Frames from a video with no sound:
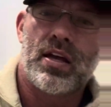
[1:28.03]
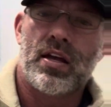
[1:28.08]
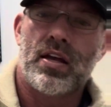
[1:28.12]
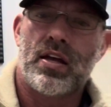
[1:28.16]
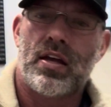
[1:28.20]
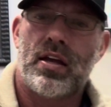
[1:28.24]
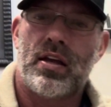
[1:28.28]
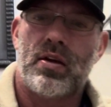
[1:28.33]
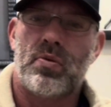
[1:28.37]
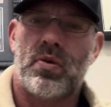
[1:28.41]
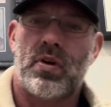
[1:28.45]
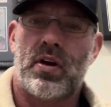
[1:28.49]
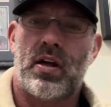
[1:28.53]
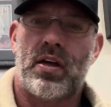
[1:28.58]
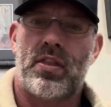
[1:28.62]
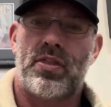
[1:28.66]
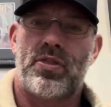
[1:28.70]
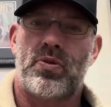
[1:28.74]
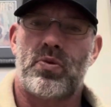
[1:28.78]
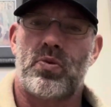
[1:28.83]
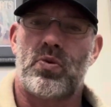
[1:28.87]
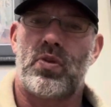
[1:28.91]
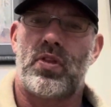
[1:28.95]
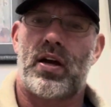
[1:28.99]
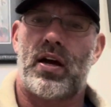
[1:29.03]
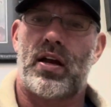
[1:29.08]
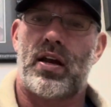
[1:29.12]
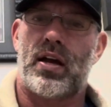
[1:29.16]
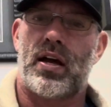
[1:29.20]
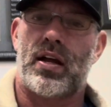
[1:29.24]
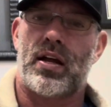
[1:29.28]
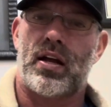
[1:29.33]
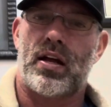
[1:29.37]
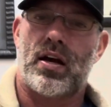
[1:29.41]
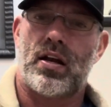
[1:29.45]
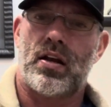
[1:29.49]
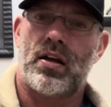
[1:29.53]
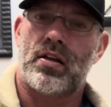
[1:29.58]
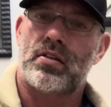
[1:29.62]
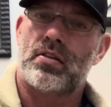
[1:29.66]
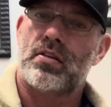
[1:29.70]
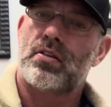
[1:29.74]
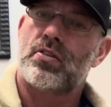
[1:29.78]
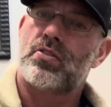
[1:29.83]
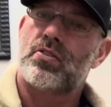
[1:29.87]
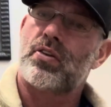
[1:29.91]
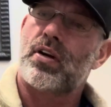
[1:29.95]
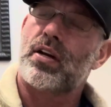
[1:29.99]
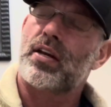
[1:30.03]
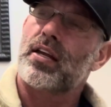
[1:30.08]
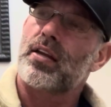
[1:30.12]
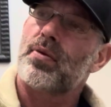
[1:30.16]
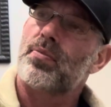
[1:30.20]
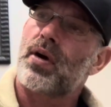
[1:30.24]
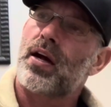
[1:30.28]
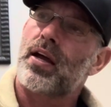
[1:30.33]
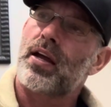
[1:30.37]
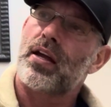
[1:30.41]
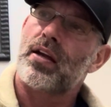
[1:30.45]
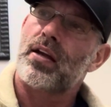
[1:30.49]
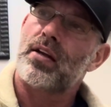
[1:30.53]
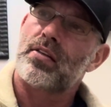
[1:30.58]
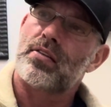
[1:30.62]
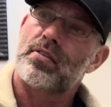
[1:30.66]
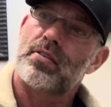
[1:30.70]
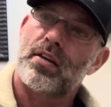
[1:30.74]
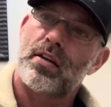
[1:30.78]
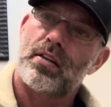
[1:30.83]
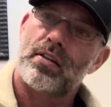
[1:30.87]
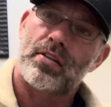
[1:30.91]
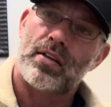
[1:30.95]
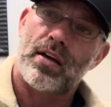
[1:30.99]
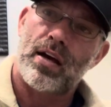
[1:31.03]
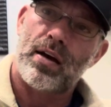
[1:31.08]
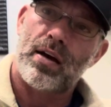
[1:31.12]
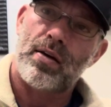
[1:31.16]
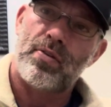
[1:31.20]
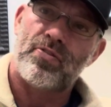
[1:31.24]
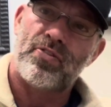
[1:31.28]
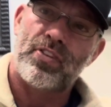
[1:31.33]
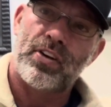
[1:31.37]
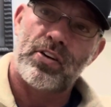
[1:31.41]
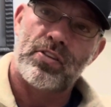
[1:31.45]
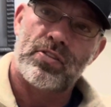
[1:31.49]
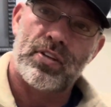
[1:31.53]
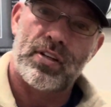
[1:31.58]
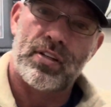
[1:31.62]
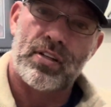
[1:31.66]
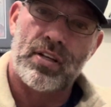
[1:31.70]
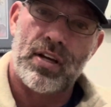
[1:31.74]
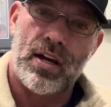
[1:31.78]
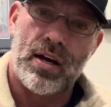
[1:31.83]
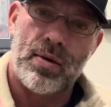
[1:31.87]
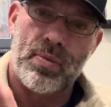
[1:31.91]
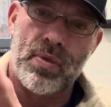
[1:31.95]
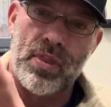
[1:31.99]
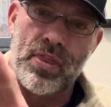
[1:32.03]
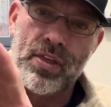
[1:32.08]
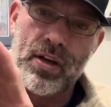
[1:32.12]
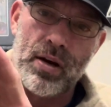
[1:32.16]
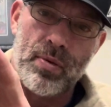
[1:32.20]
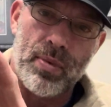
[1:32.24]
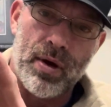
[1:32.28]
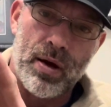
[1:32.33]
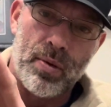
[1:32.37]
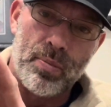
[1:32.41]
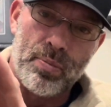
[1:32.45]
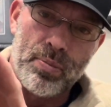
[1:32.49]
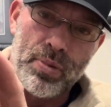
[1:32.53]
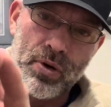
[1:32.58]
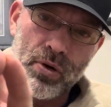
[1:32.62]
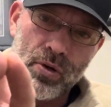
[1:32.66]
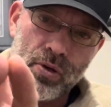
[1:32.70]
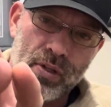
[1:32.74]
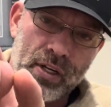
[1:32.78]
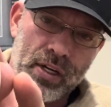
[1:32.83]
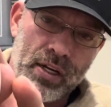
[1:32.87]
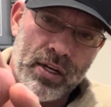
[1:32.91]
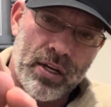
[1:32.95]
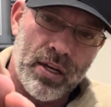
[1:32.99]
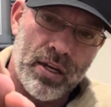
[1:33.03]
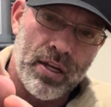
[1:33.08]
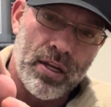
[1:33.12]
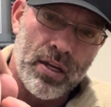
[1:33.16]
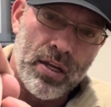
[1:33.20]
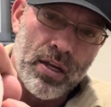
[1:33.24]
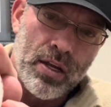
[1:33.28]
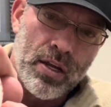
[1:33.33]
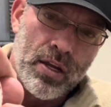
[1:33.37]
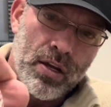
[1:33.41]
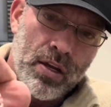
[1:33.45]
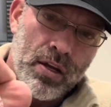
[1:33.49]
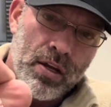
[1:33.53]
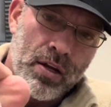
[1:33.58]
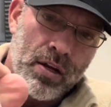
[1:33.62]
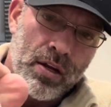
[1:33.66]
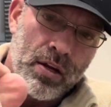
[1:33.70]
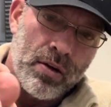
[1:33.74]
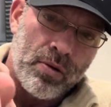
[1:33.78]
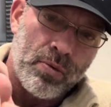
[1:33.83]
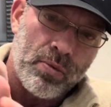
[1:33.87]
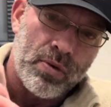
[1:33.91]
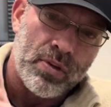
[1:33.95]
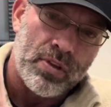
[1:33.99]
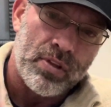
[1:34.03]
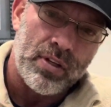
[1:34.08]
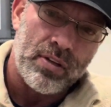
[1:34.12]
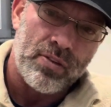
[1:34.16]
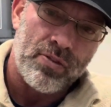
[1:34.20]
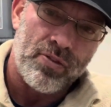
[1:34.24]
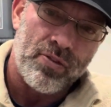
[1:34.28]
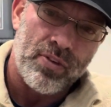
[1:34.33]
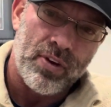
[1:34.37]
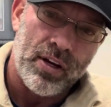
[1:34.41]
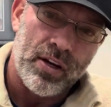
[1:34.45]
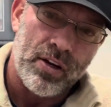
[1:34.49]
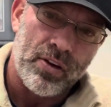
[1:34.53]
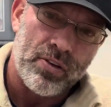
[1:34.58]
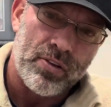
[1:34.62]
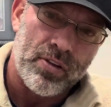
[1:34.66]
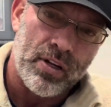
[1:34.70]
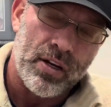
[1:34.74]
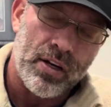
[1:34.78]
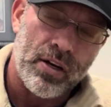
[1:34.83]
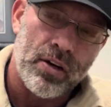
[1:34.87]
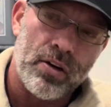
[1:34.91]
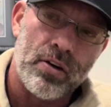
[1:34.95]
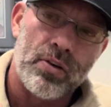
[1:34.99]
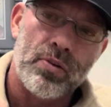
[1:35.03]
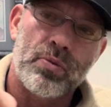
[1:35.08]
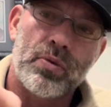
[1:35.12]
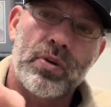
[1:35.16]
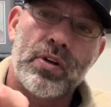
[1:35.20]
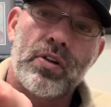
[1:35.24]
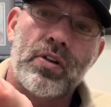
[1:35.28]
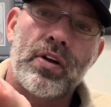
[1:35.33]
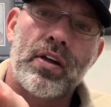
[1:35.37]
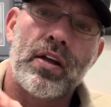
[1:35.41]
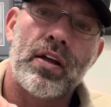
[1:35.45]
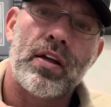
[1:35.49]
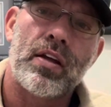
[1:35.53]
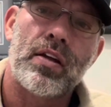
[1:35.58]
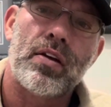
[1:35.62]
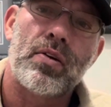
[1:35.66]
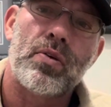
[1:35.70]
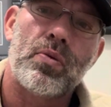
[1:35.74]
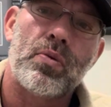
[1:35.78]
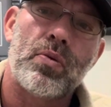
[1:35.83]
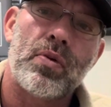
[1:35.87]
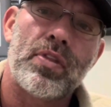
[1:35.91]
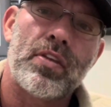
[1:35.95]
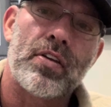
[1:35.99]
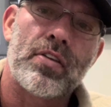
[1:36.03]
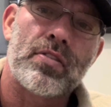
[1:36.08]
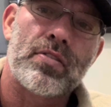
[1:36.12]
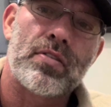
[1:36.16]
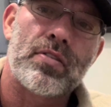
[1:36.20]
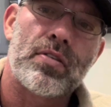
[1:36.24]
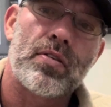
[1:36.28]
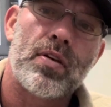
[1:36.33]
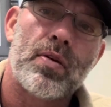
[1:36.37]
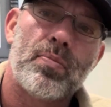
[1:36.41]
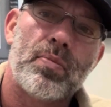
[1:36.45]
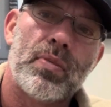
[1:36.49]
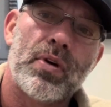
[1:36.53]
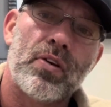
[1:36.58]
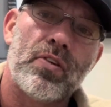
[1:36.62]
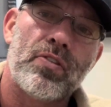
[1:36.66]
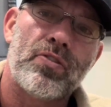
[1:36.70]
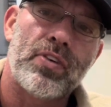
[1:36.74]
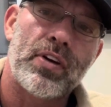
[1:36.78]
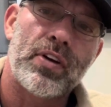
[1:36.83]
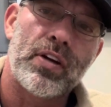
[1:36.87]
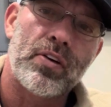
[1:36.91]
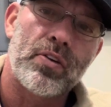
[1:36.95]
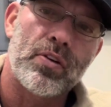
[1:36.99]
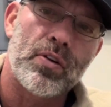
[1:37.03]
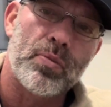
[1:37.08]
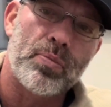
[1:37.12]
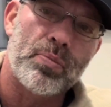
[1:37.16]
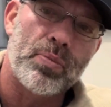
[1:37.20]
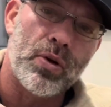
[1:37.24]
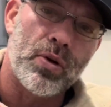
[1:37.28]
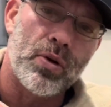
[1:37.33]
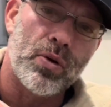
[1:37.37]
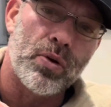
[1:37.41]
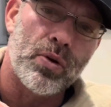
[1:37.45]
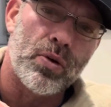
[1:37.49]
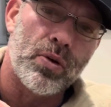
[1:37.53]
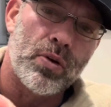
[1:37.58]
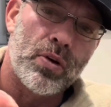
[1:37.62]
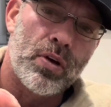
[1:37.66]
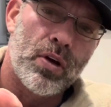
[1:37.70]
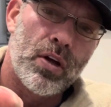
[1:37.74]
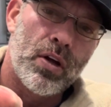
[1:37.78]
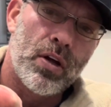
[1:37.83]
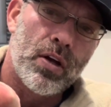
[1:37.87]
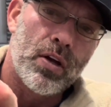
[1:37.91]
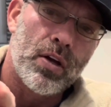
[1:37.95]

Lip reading: And when I threw that, I tried to get my hands on top, fingers on top, and thought about pulling with these fingers here. Really, with this middle finger to pull